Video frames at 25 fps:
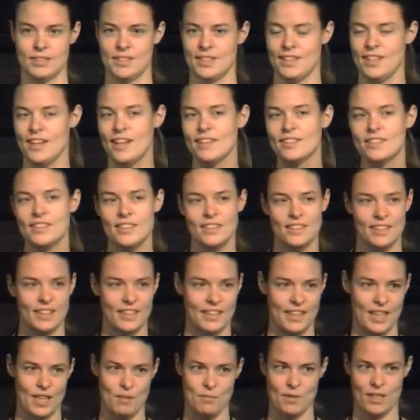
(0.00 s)
There's nothing in
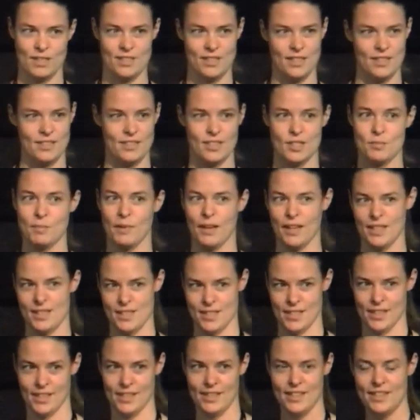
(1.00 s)
that name that says it's
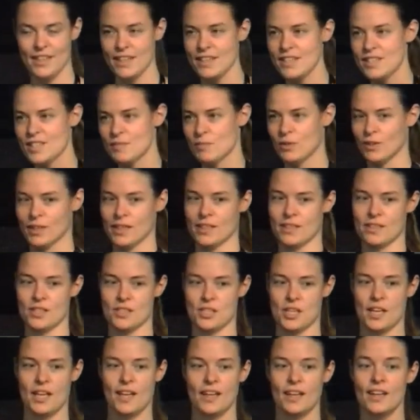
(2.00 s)
passing a decimal
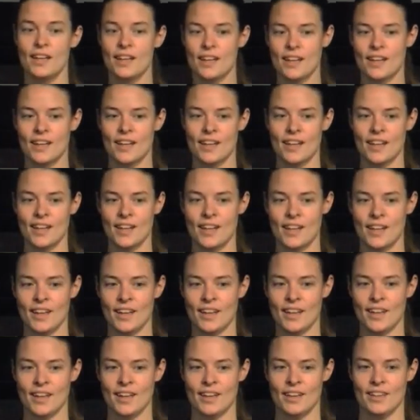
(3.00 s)
integer.
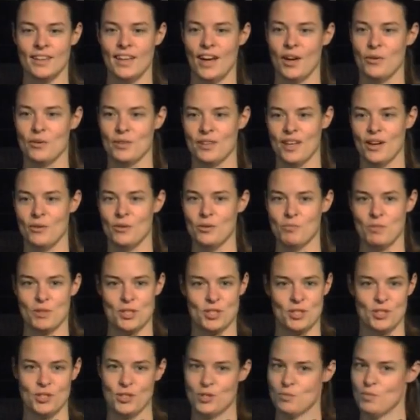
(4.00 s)
That would
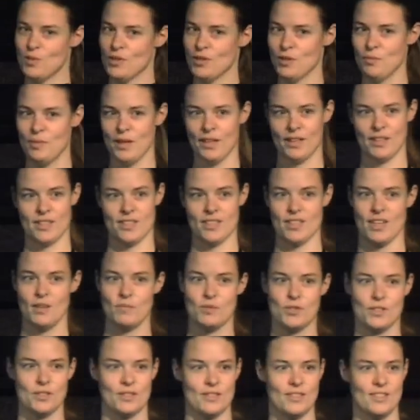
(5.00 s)
just be you making
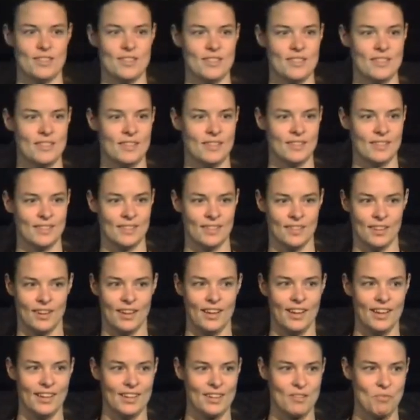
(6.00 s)
assumptions, all
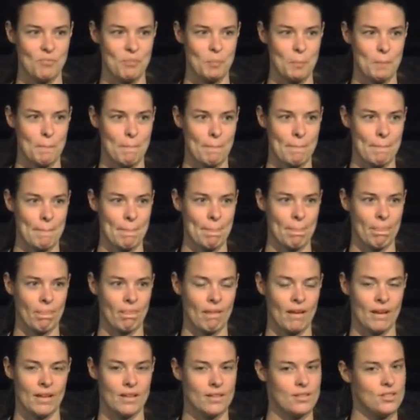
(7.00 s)
right?
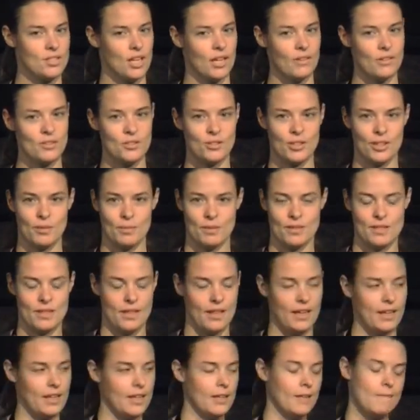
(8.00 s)
JavaScript is
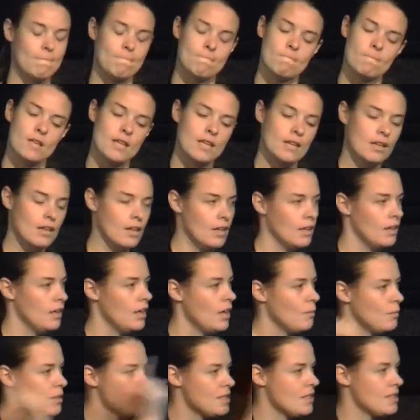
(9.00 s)
like,
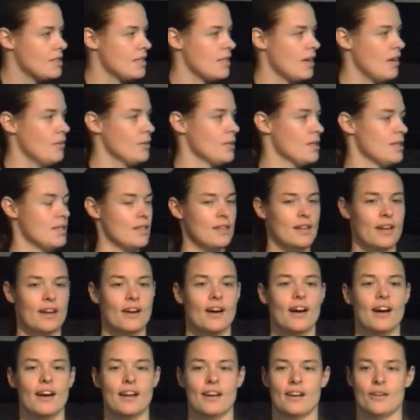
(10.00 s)
numbers that start with 0,
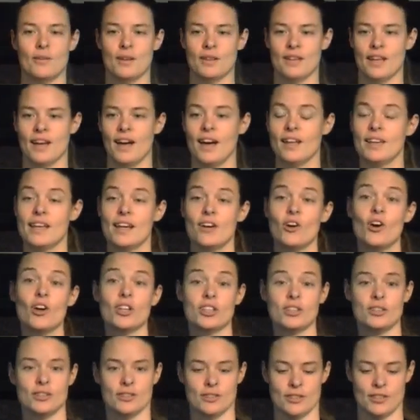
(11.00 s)
I know what they are. They're
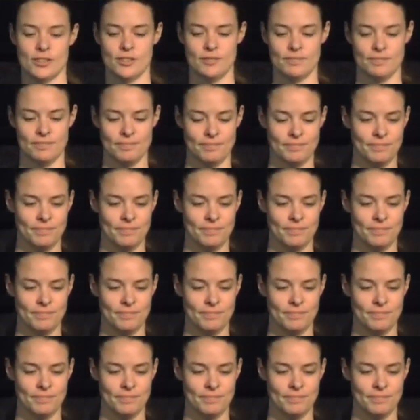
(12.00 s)
octals.